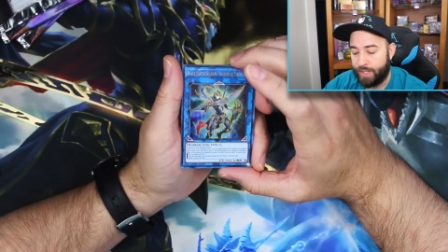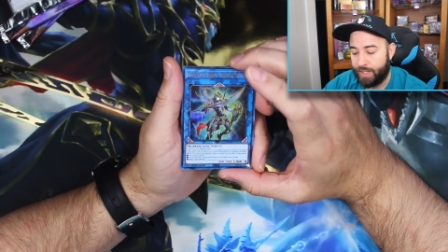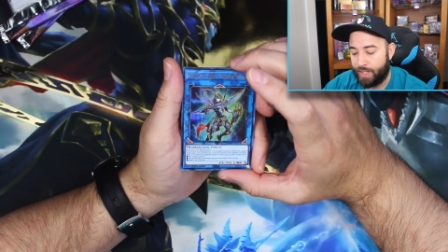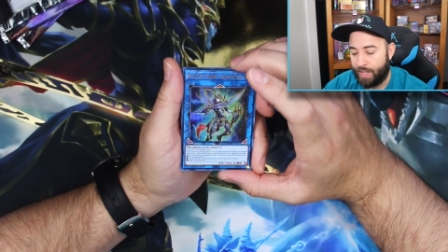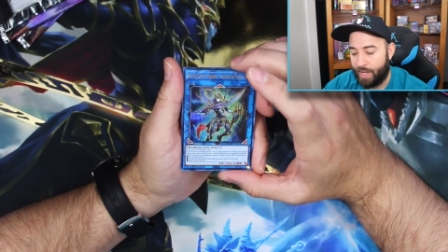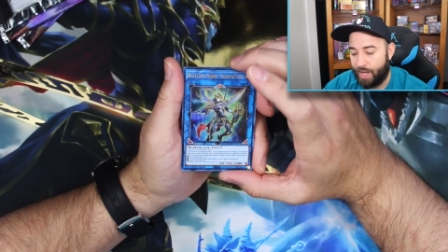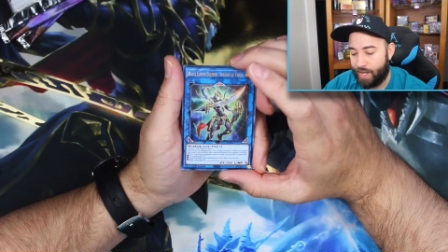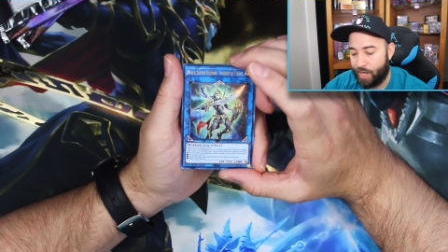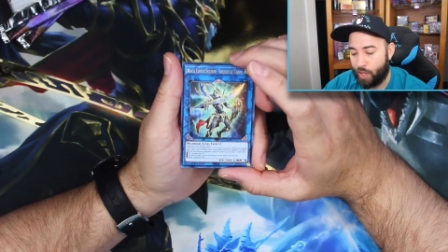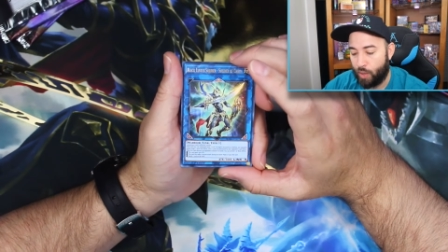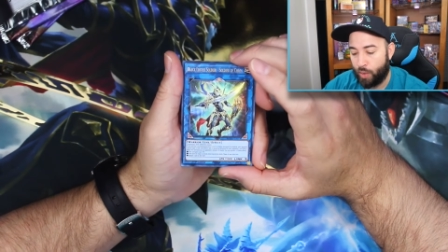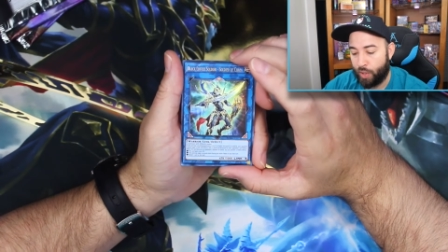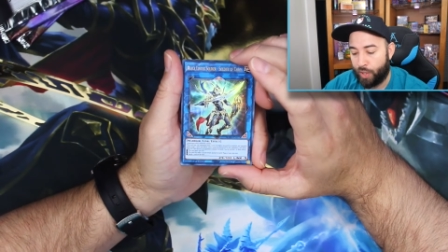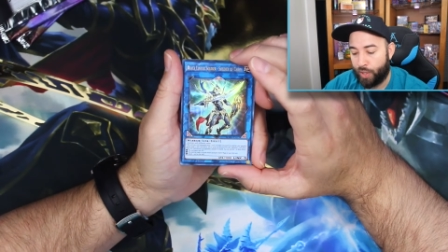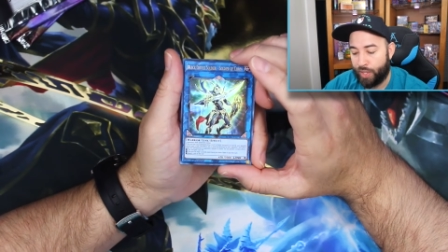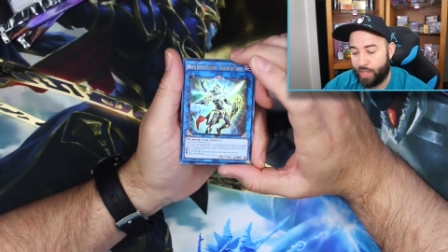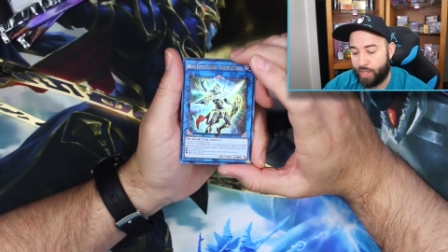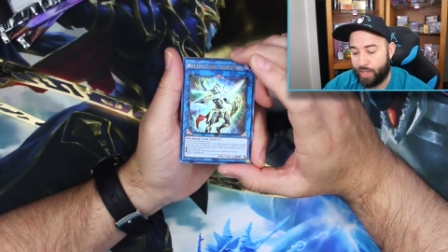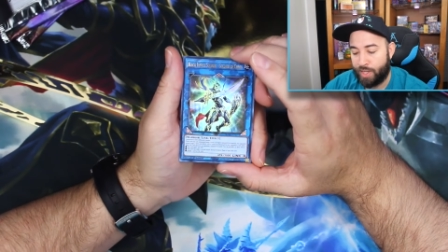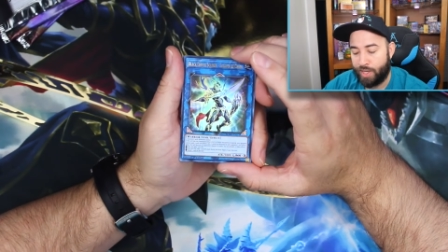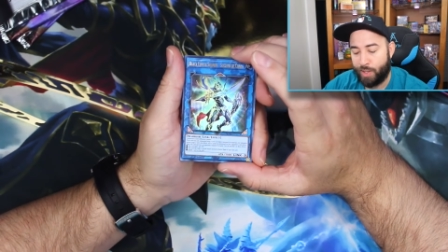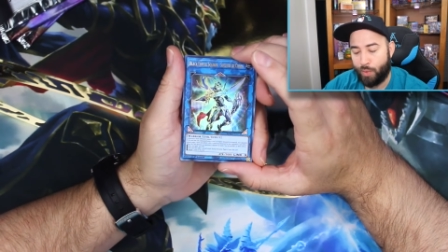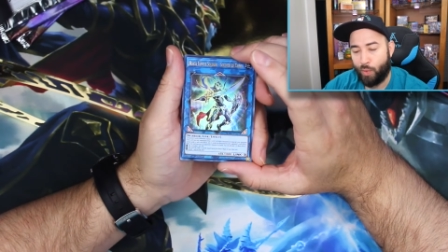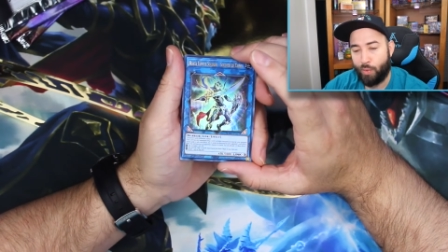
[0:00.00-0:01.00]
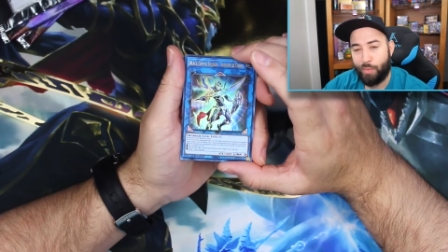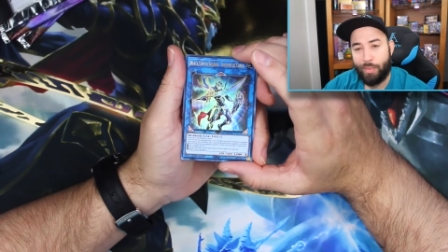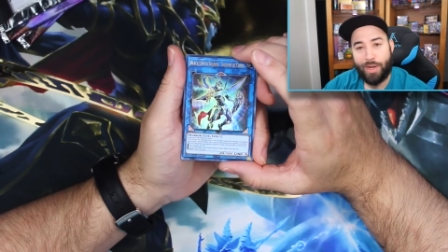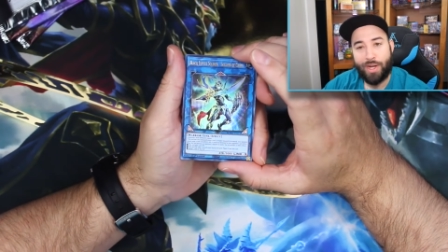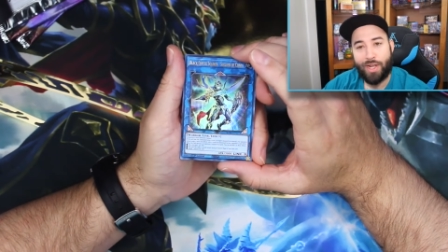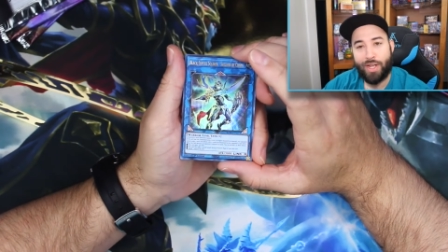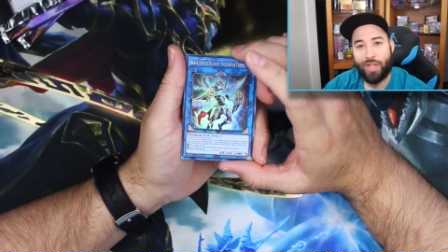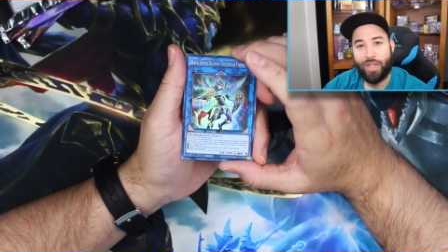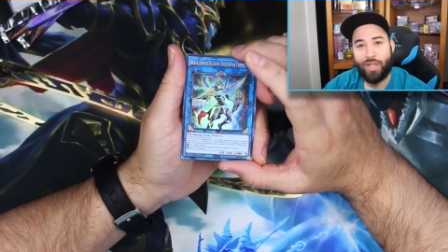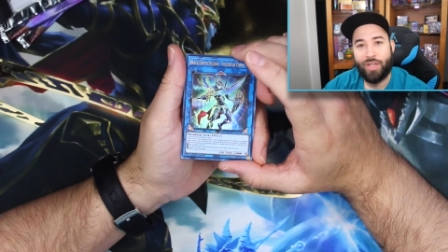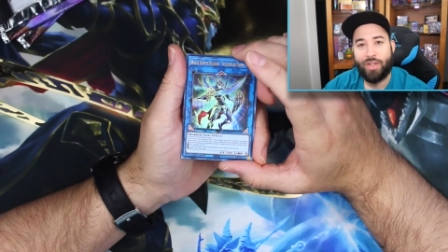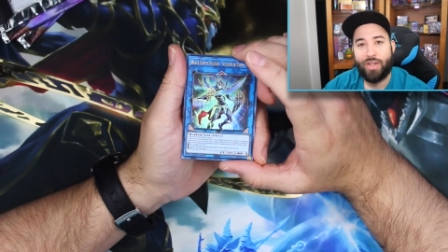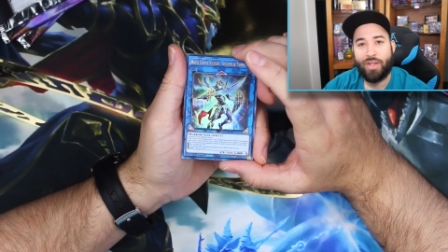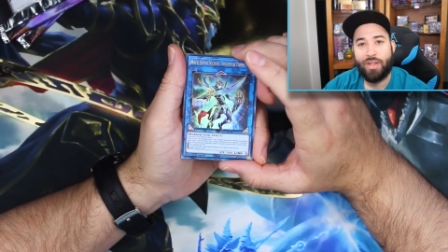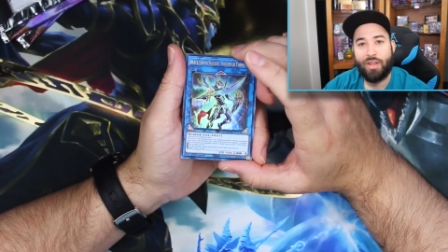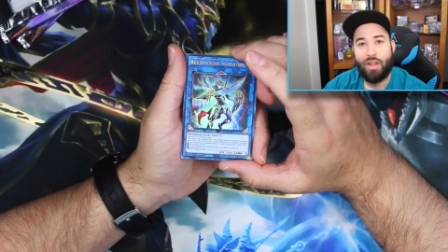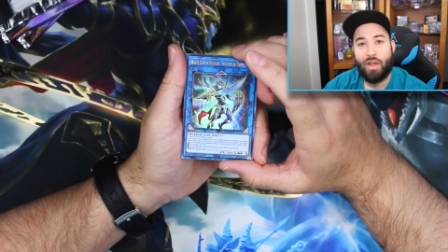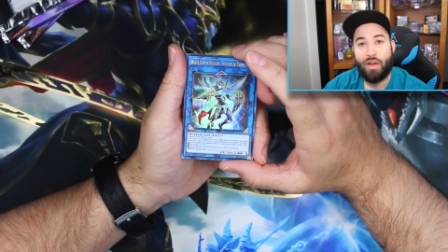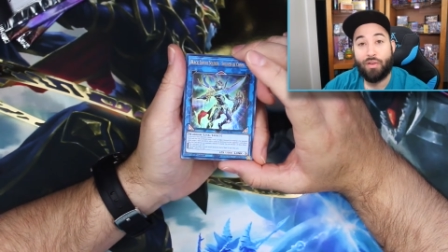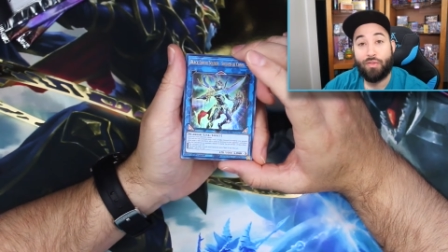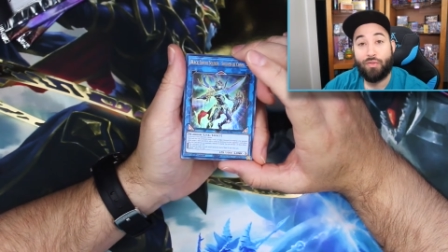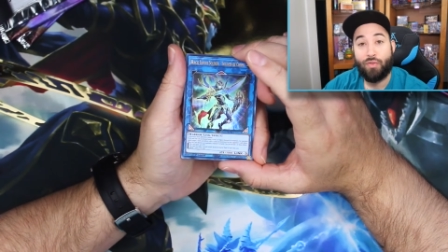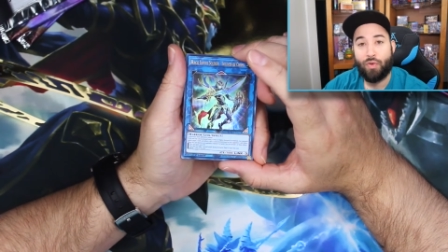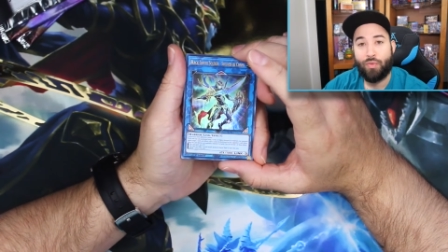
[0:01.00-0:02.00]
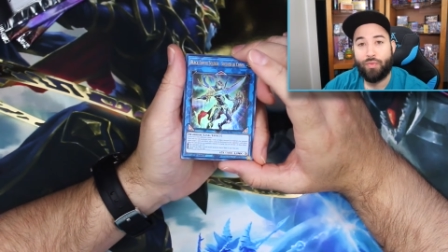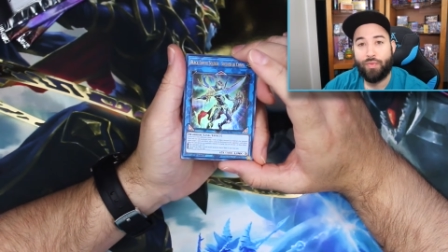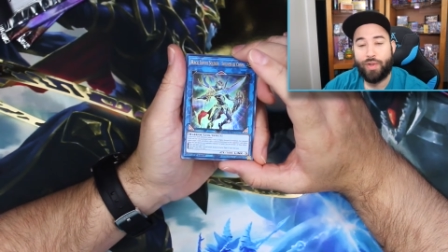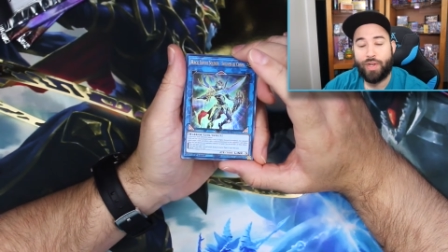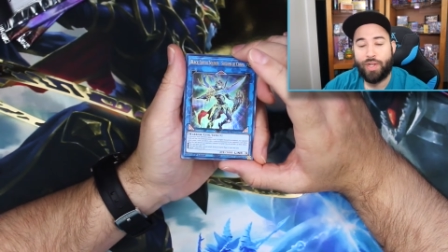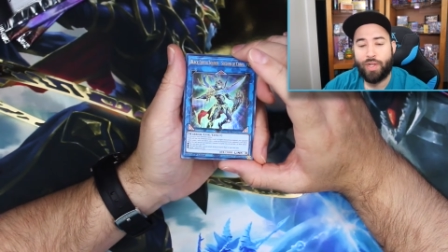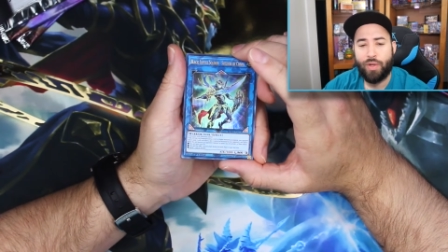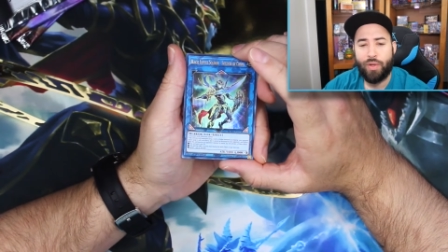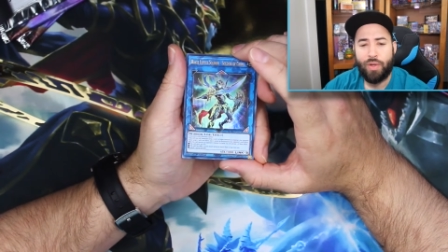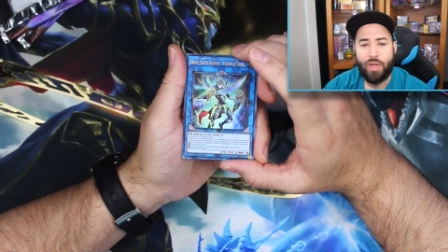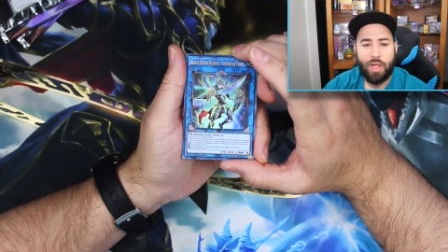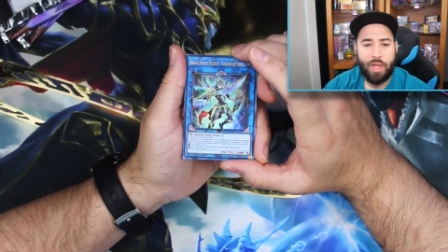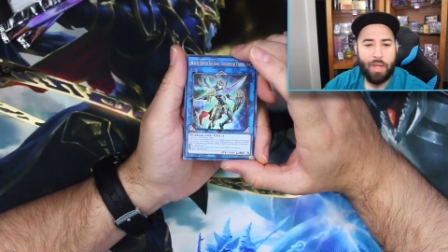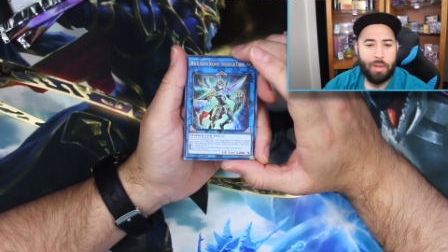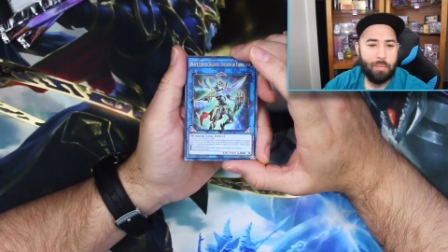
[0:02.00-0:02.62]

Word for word: I don't think that it would make a good long form video,